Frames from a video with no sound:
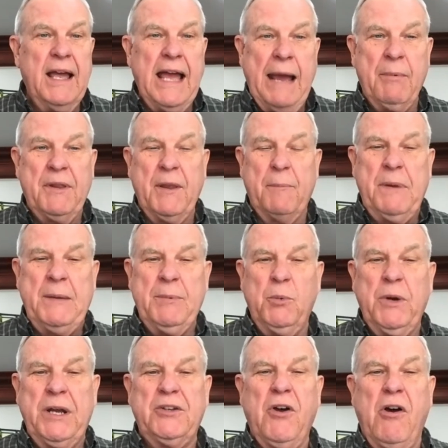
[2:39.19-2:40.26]
I mean, the people
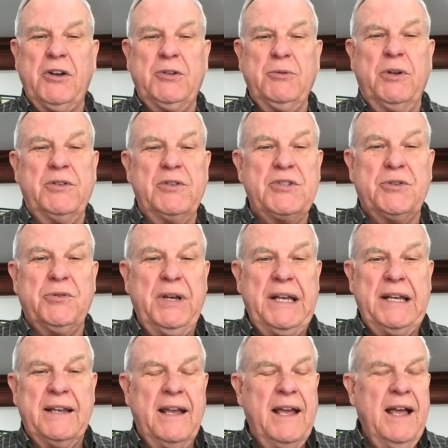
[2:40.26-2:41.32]
we talk to on the street,